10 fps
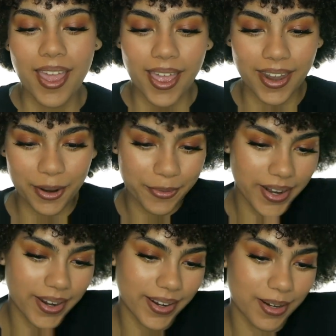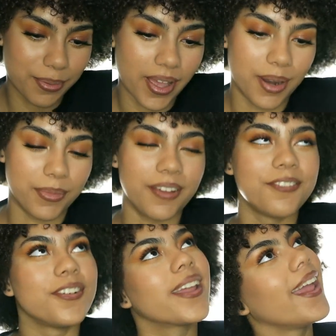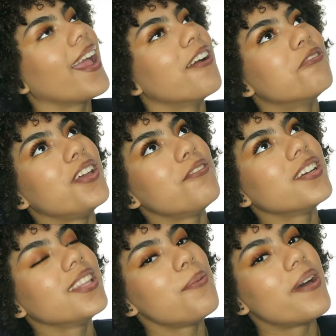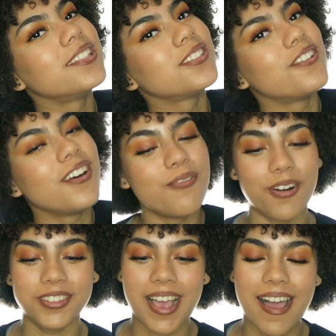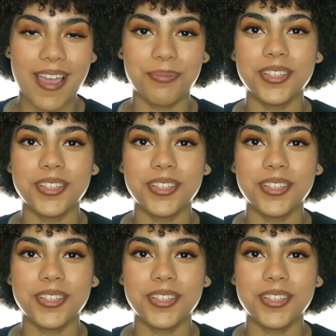And I went in and applied my freaking favorite lip pencil of all time.